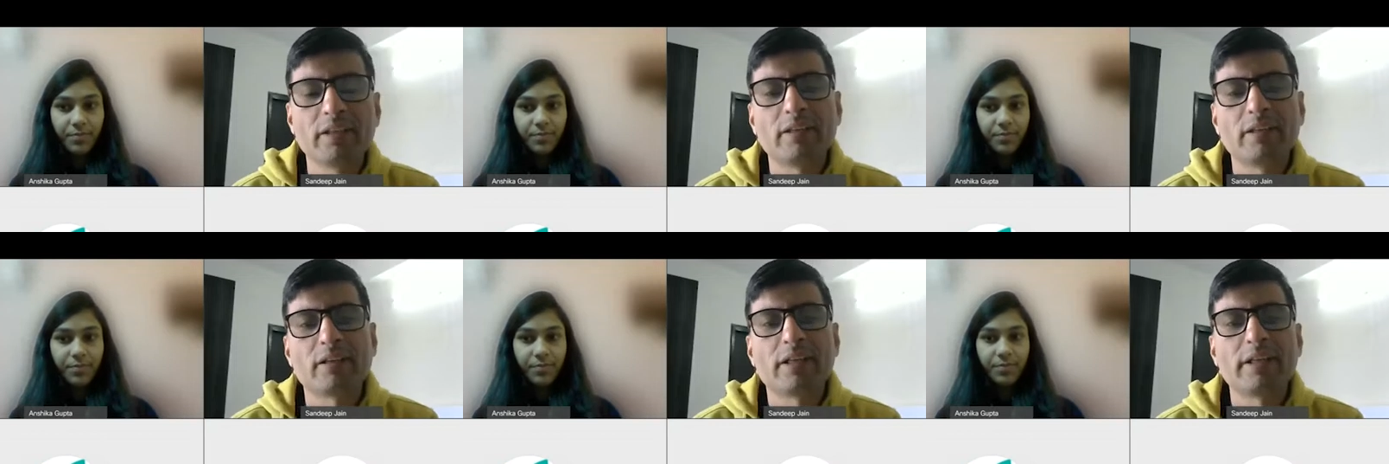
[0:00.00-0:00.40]

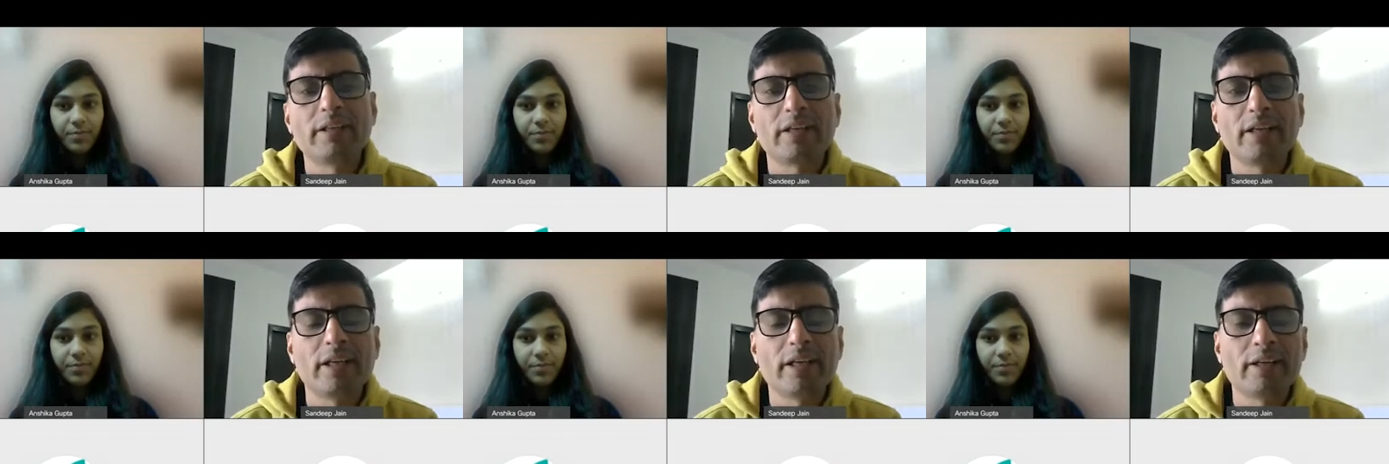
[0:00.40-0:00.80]
Speaker 1: right?
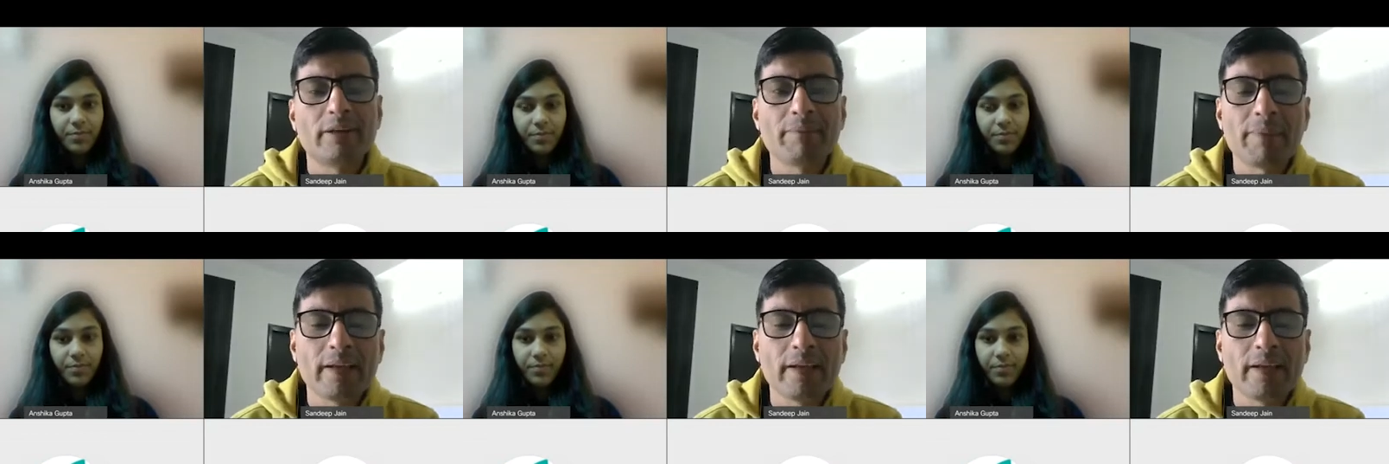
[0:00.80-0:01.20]
And
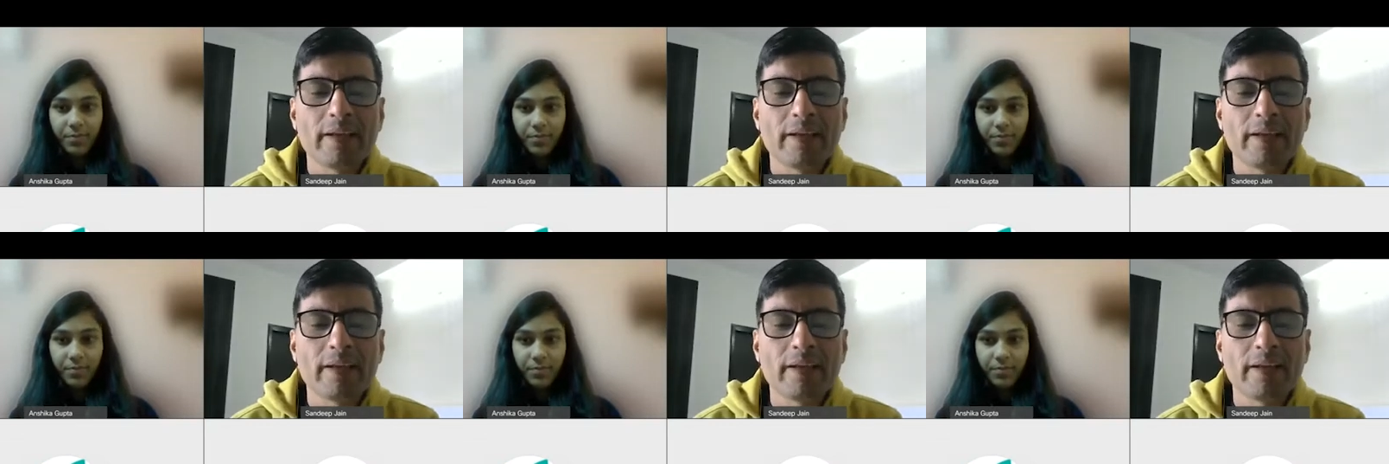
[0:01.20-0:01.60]

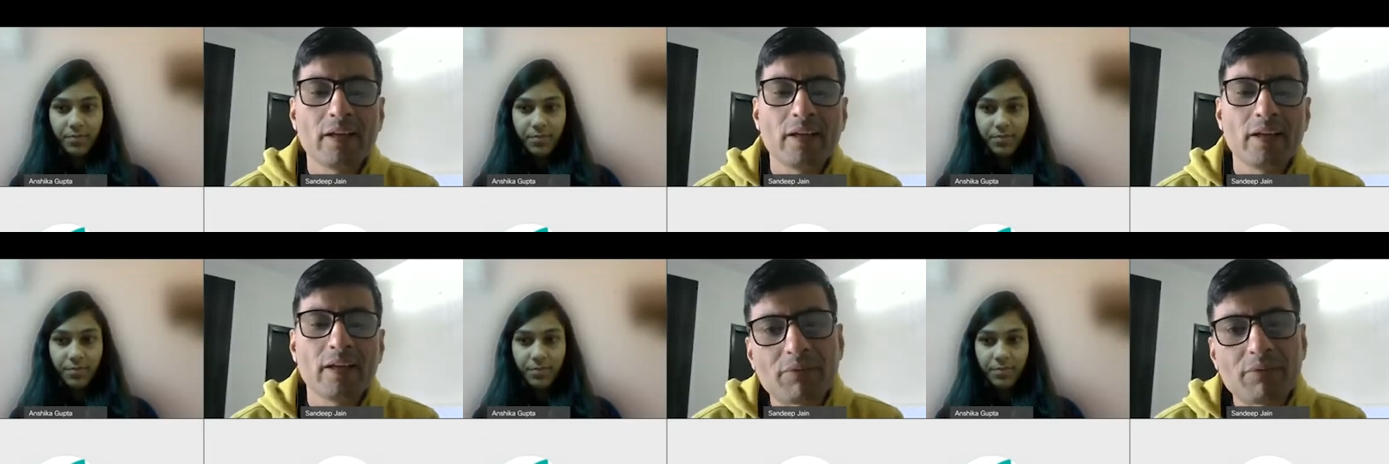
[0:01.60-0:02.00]
and
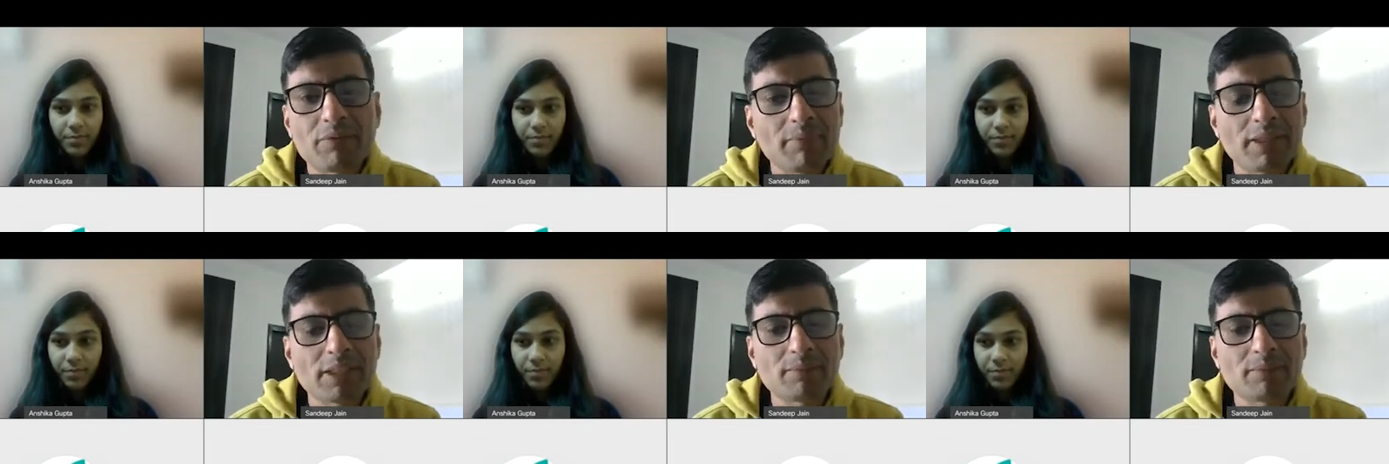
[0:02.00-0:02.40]
apart from
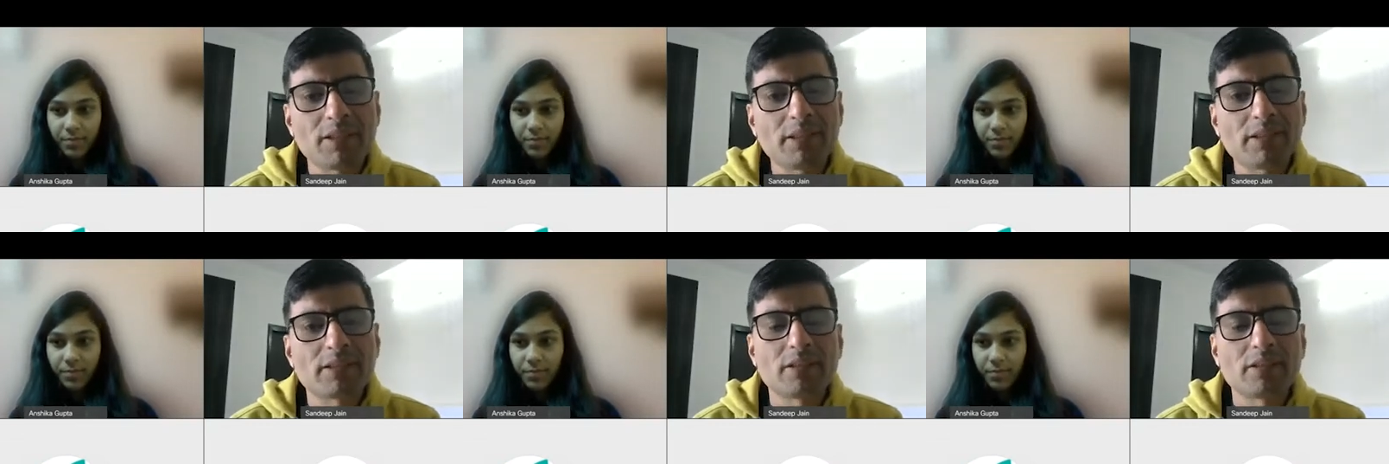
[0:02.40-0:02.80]
C++,
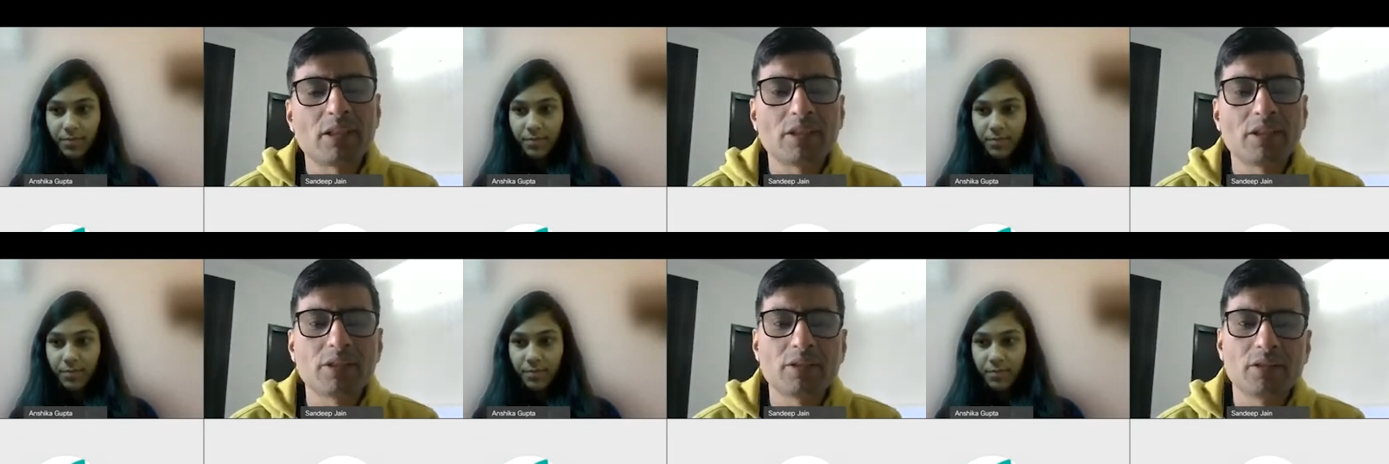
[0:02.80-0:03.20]

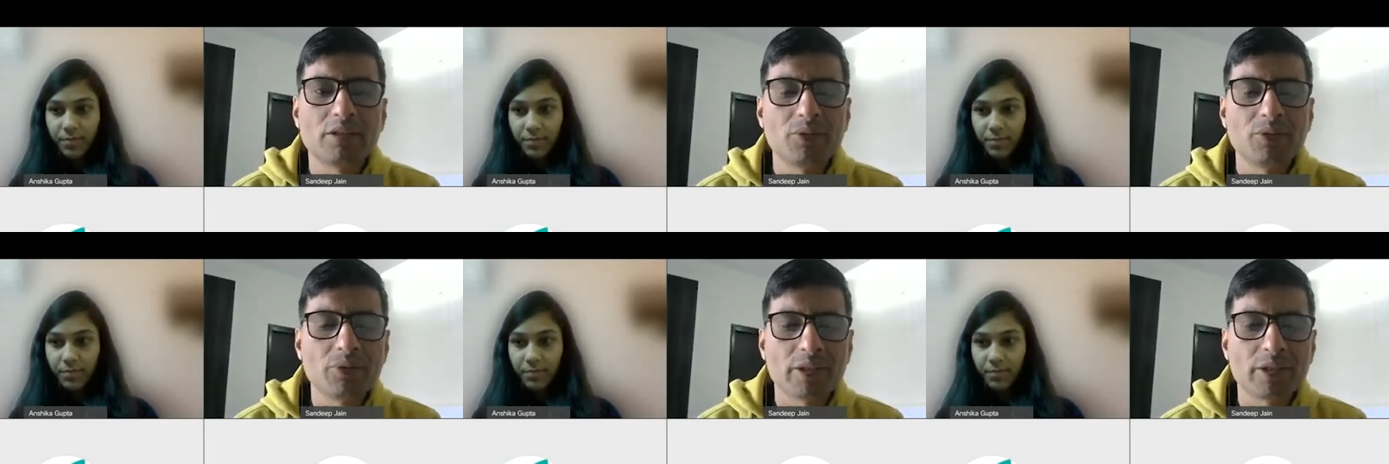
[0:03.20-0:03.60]
uh,
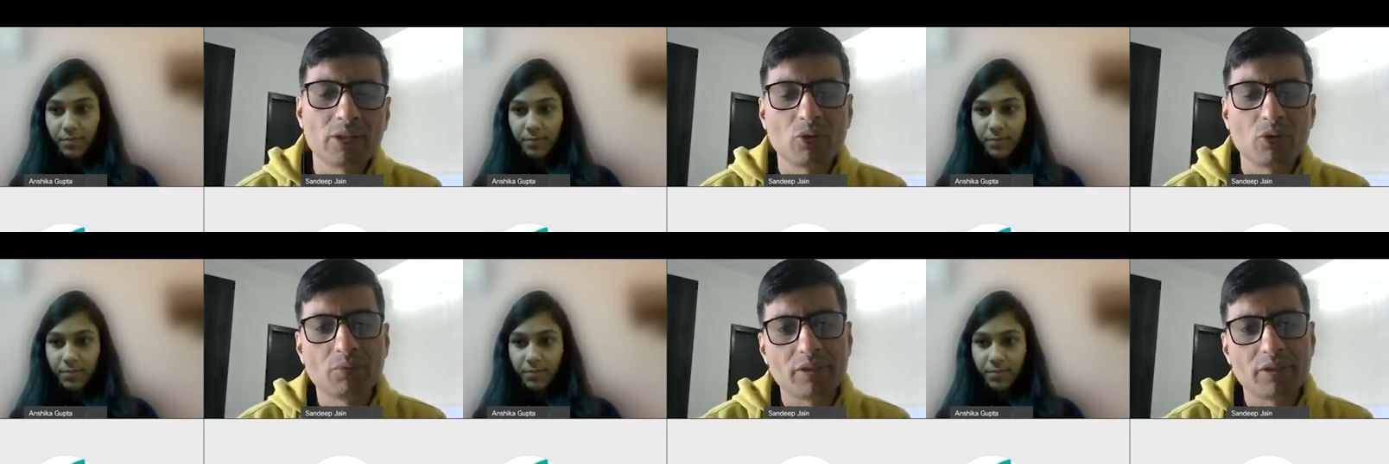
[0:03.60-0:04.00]
you can
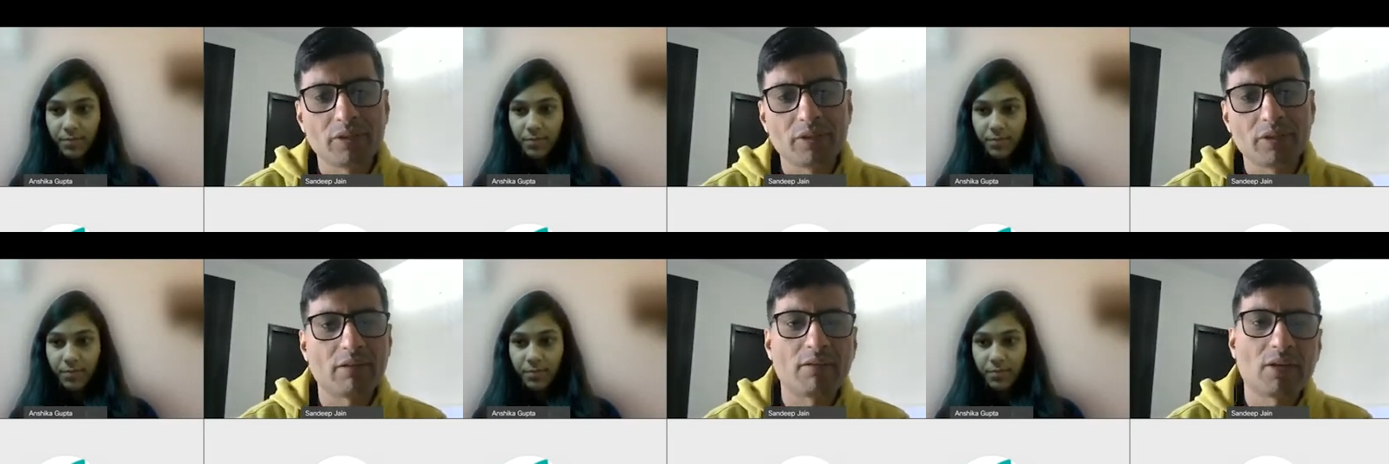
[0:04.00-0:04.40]
go with
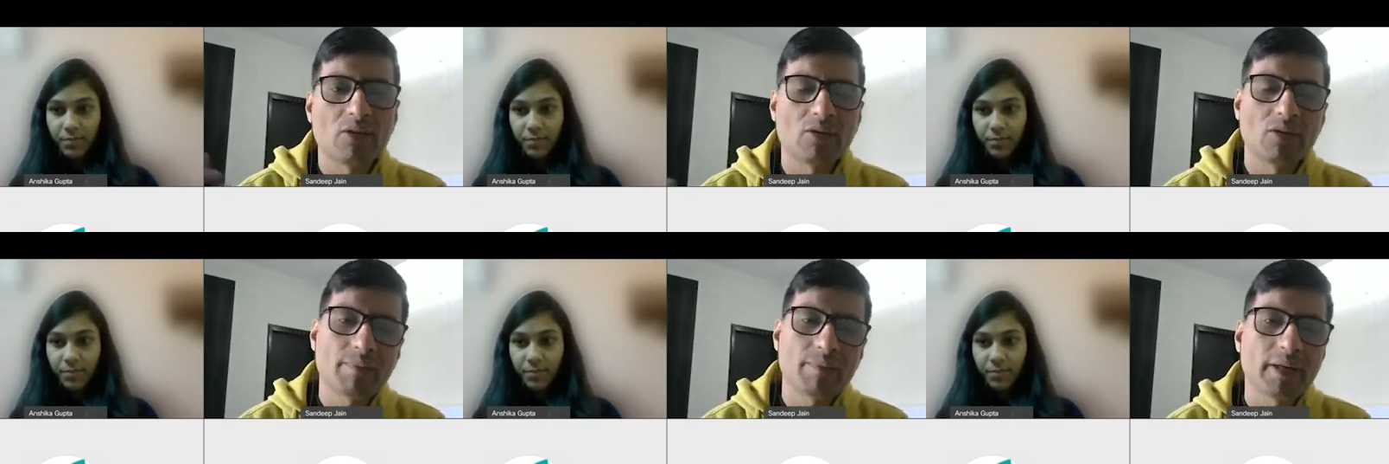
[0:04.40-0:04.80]
Java
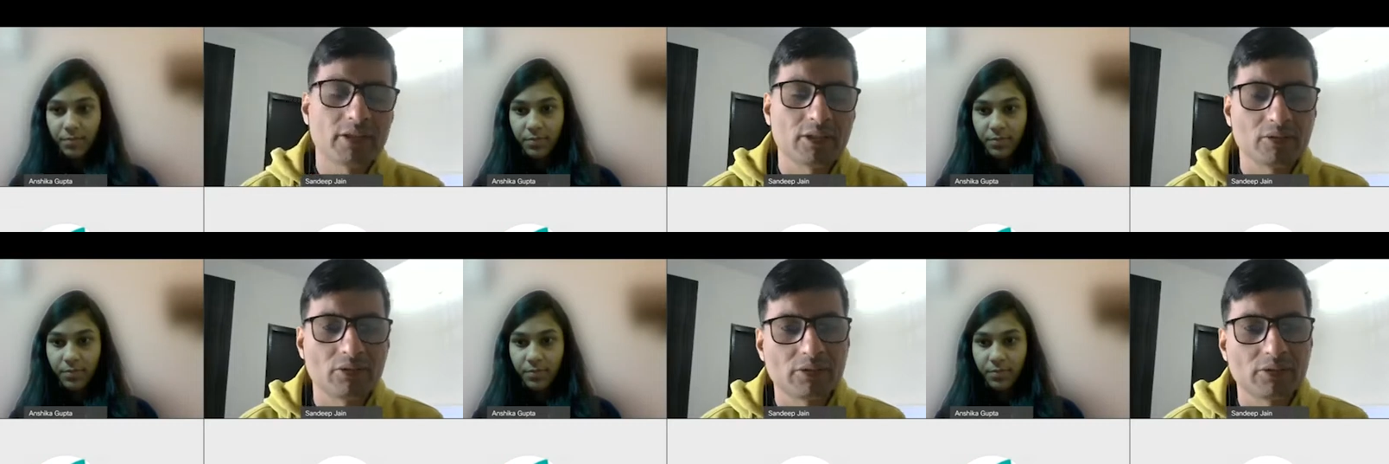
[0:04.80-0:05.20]
or
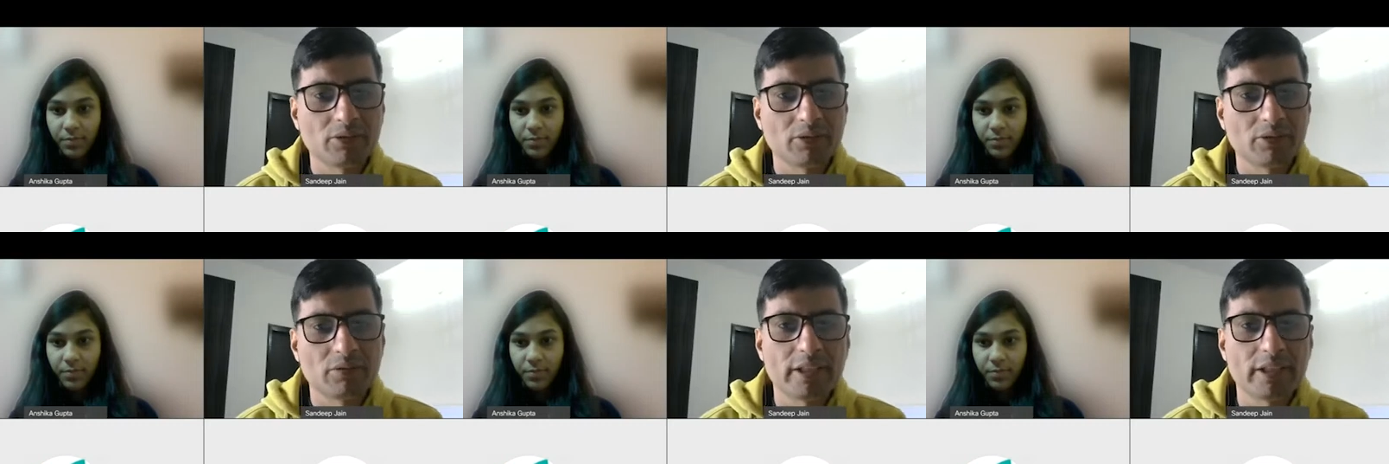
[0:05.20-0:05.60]
Python
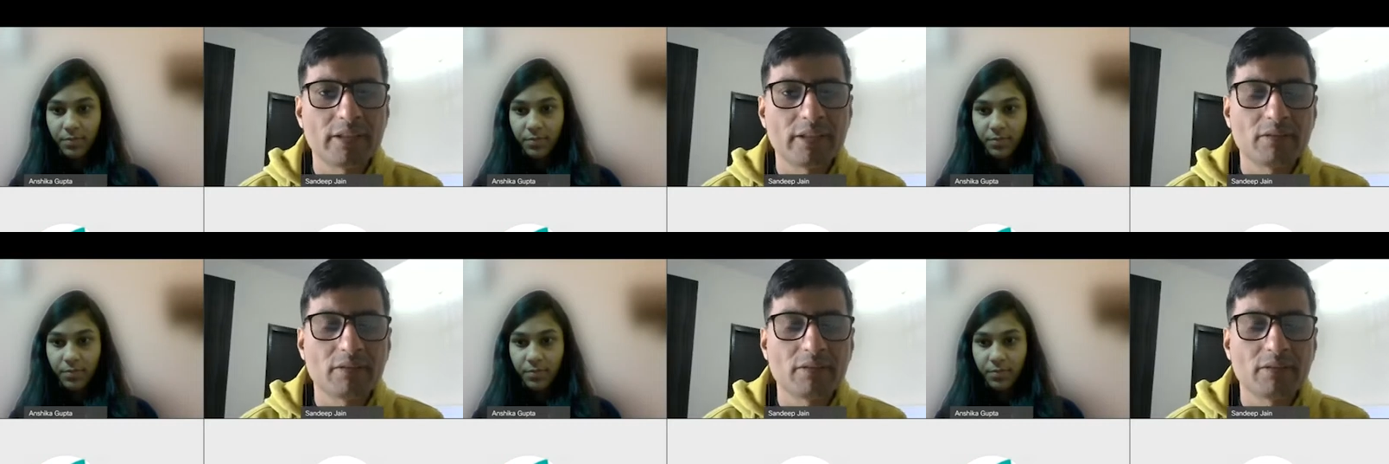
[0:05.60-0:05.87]
also, right?